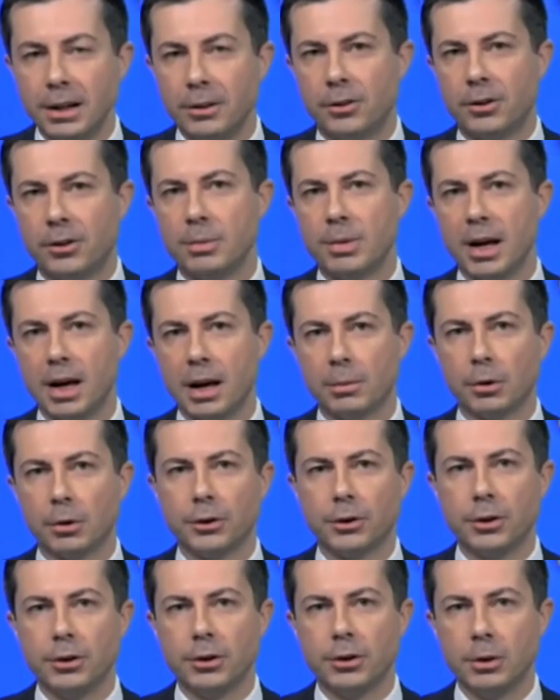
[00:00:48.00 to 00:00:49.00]
to be able
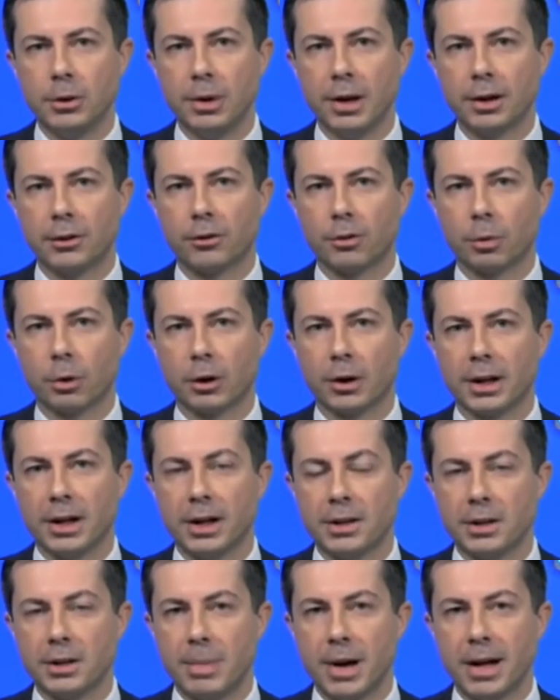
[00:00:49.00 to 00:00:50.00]
to do its work
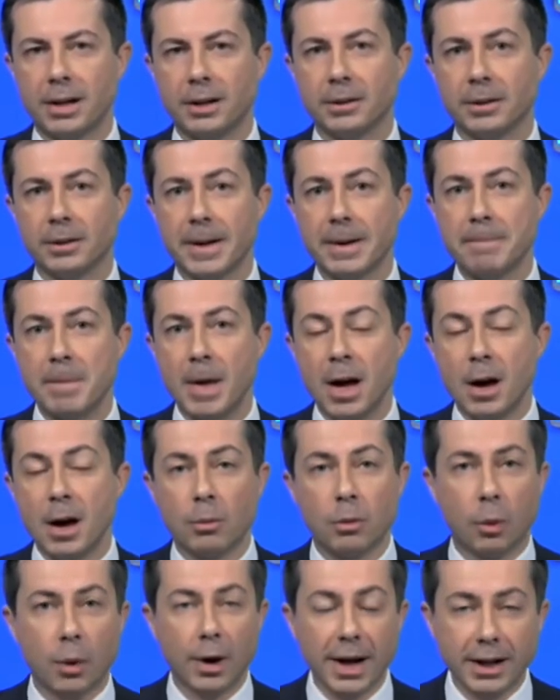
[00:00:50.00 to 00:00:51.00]
independently.
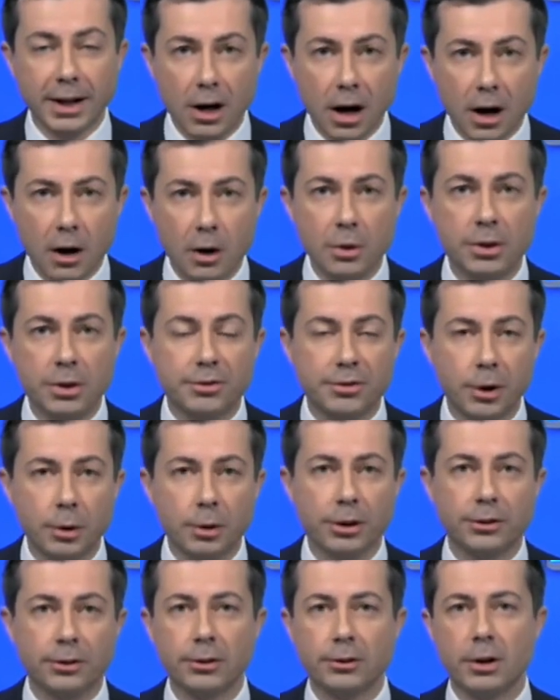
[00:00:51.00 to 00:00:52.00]
But when I go, the
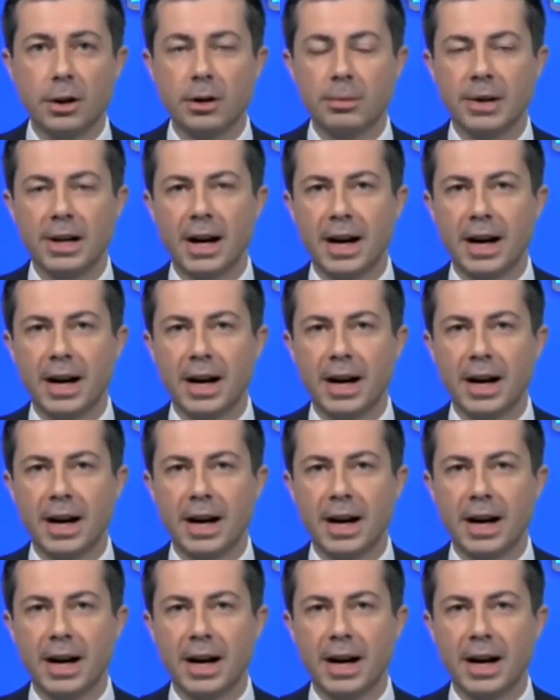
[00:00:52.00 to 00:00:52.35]
focus is going to be on